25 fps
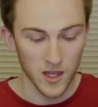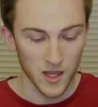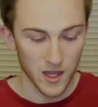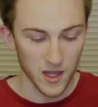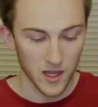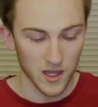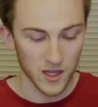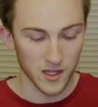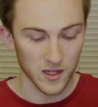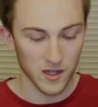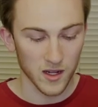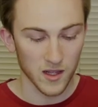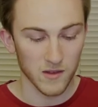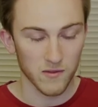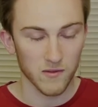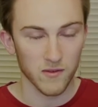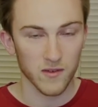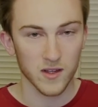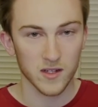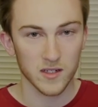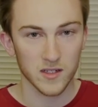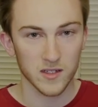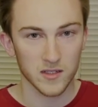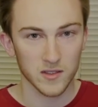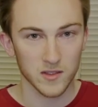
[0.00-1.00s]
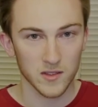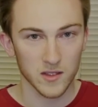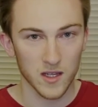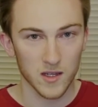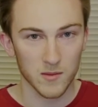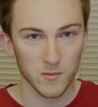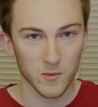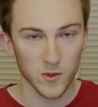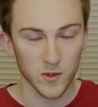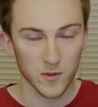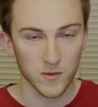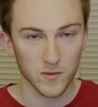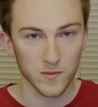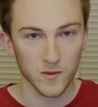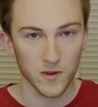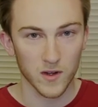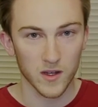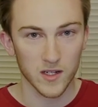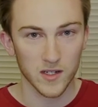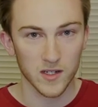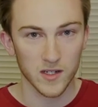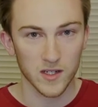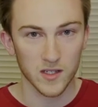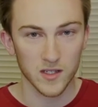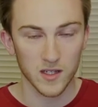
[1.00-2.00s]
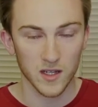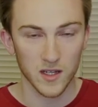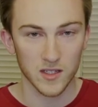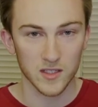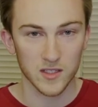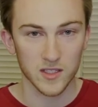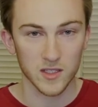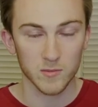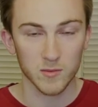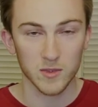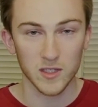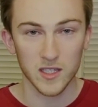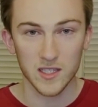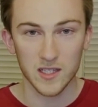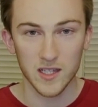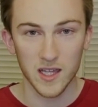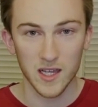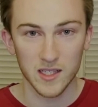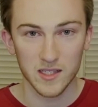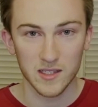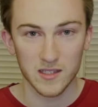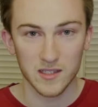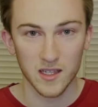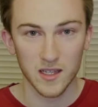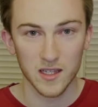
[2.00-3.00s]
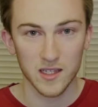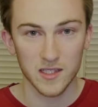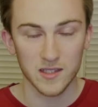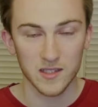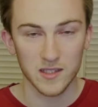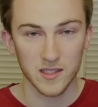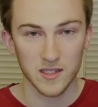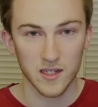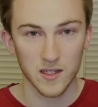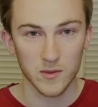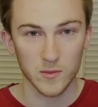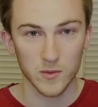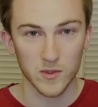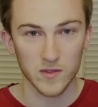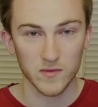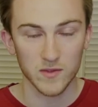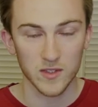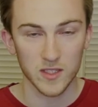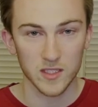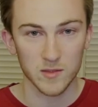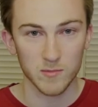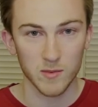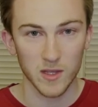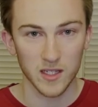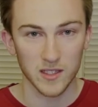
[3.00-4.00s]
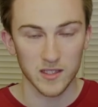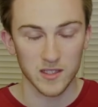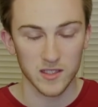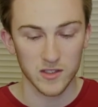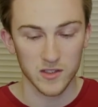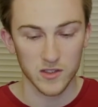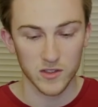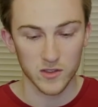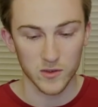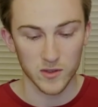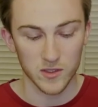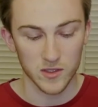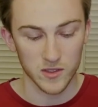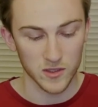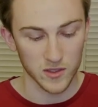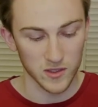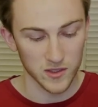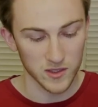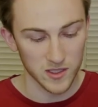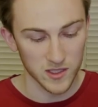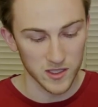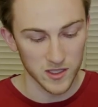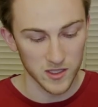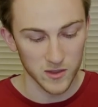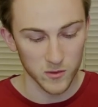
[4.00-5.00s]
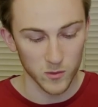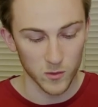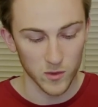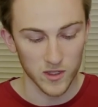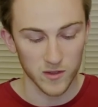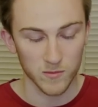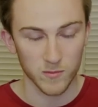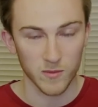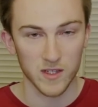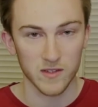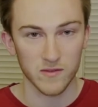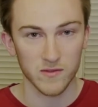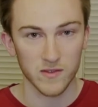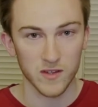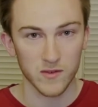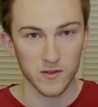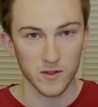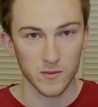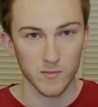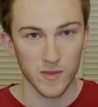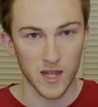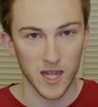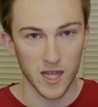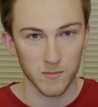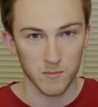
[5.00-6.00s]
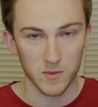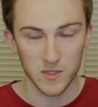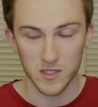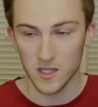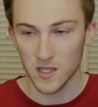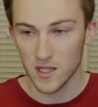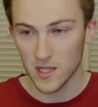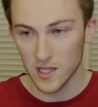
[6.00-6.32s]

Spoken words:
and I find it a lot more fun to play that side than I would have expected, so it's turned into one of my favorite maps,